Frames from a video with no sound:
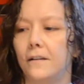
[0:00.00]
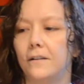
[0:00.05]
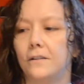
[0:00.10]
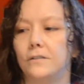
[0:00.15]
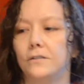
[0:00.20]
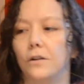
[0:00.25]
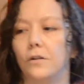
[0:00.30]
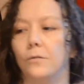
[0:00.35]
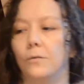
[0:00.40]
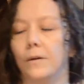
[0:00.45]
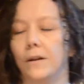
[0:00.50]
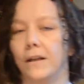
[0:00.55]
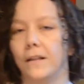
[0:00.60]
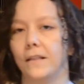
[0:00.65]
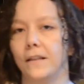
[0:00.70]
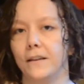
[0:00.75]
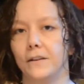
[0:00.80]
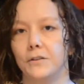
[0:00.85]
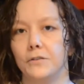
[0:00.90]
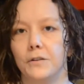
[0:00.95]
so what
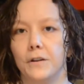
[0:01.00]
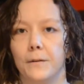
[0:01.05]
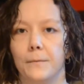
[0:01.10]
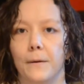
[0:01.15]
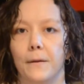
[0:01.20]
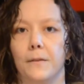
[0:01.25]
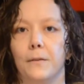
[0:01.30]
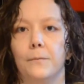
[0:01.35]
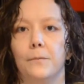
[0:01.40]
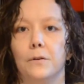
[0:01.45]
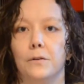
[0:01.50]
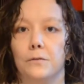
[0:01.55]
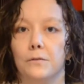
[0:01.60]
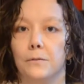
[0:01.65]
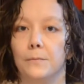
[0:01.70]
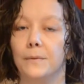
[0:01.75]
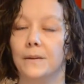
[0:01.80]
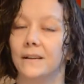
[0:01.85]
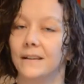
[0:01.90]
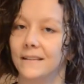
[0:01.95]
I enjoyed about the books
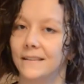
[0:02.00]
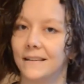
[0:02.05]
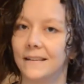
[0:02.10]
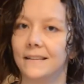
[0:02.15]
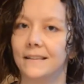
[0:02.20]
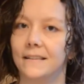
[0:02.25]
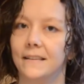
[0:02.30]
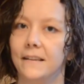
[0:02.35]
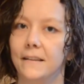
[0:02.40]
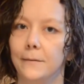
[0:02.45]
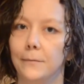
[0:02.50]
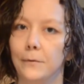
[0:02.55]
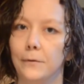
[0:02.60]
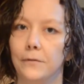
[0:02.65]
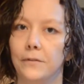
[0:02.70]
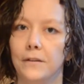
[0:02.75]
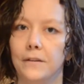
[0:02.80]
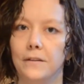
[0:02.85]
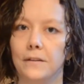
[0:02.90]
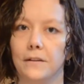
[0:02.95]
was because I'd seen the
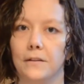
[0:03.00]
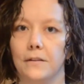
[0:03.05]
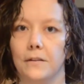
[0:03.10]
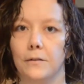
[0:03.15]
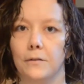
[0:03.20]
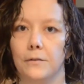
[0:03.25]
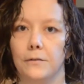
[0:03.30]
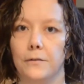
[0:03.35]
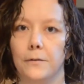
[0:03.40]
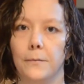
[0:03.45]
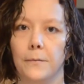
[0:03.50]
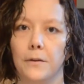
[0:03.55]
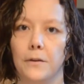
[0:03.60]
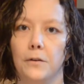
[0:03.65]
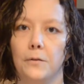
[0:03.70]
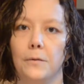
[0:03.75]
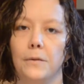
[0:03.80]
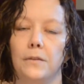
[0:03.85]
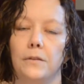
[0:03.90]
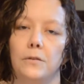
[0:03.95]
movies, I was
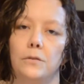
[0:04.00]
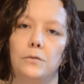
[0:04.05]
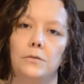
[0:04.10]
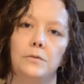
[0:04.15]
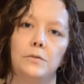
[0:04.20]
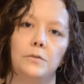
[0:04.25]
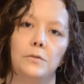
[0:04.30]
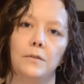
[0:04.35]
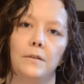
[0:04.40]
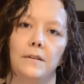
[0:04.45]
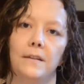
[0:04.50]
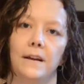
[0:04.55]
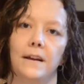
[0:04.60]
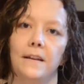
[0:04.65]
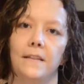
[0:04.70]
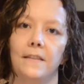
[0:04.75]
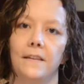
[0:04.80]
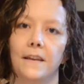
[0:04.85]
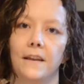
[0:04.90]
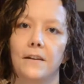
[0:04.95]
familiar with the whole
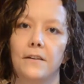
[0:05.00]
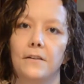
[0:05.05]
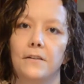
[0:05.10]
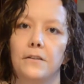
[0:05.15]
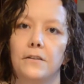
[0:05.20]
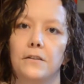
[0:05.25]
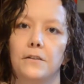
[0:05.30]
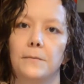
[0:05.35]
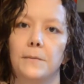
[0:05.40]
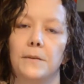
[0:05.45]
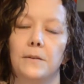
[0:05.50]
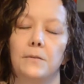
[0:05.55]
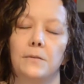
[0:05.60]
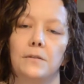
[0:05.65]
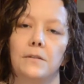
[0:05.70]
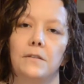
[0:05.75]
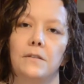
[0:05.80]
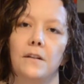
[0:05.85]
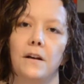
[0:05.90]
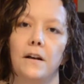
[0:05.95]
storyline and the characters, but
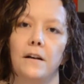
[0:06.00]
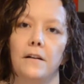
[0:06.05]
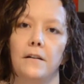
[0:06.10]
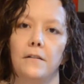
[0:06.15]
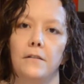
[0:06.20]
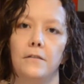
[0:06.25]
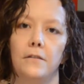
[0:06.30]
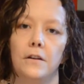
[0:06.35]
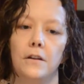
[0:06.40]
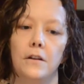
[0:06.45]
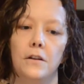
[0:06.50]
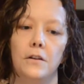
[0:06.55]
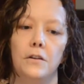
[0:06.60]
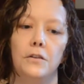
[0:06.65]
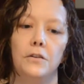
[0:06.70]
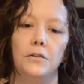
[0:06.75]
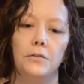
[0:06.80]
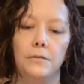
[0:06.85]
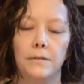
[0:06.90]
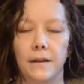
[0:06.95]
there's a lot of
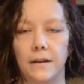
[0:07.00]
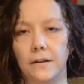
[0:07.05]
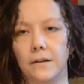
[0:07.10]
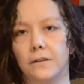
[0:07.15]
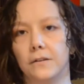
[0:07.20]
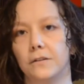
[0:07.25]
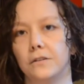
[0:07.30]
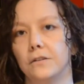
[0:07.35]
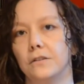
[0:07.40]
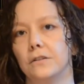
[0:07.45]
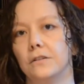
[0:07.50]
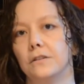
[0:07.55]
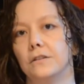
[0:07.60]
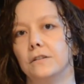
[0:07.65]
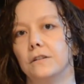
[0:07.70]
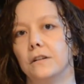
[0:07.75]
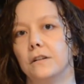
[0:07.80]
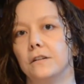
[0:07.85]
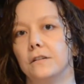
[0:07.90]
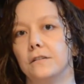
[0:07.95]
new
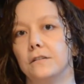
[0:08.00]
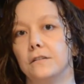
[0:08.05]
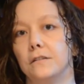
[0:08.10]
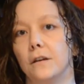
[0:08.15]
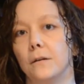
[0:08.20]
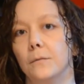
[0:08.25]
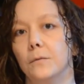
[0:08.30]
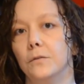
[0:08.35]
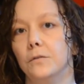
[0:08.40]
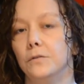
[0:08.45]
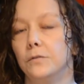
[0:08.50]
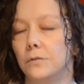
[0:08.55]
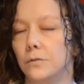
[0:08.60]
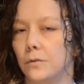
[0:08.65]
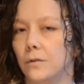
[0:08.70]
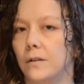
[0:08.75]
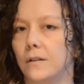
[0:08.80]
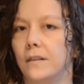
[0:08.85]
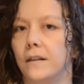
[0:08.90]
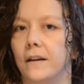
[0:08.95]
characters, some new
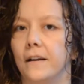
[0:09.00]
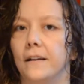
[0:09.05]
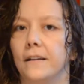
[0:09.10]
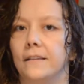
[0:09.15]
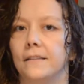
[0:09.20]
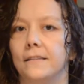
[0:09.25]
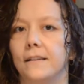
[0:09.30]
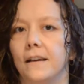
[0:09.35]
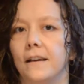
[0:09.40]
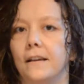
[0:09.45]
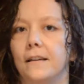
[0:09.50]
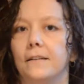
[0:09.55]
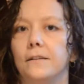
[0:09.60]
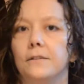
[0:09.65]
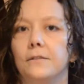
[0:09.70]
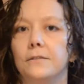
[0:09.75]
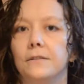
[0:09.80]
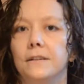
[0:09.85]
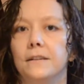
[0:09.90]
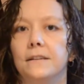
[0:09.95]
storylines, and
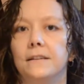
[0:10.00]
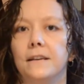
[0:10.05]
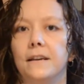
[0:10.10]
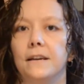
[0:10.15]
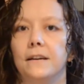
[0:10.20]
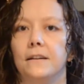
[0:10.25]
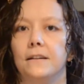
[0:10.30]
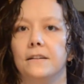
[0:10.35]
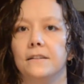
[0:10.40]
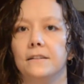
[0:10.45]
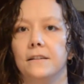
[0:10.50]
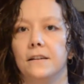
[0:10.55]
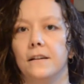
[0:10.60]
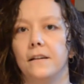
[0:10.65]
new details